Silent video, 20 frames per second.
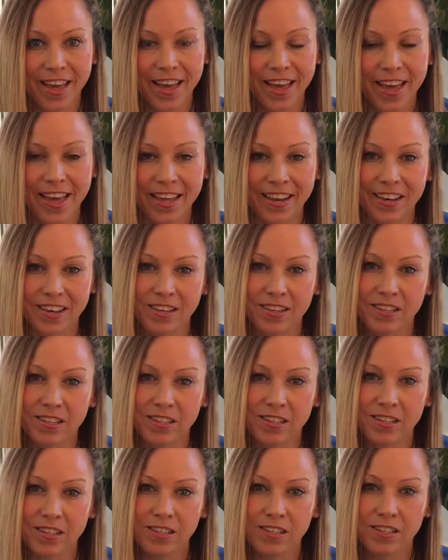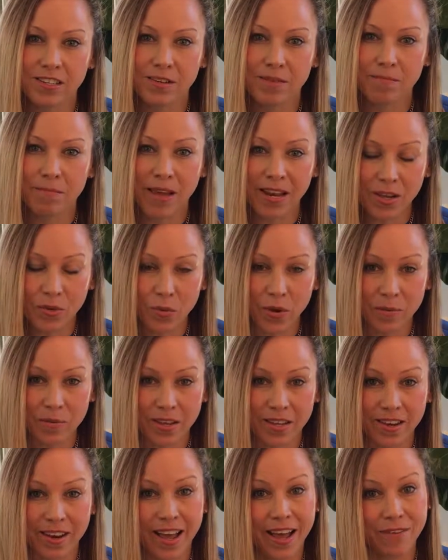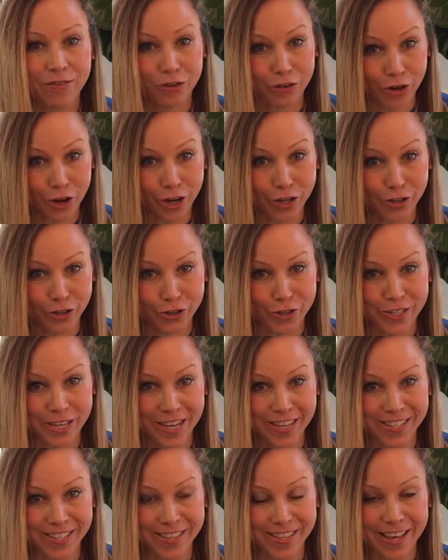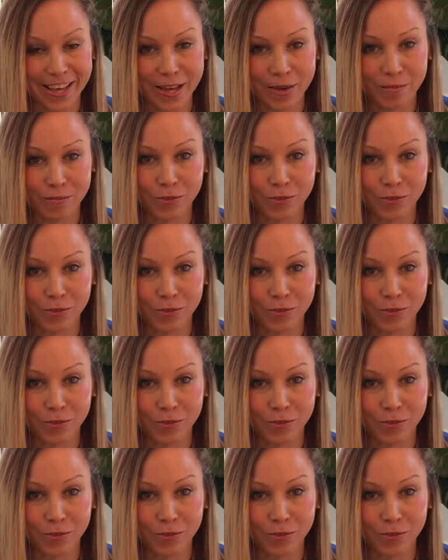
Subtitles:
And many women have their doctor say to them,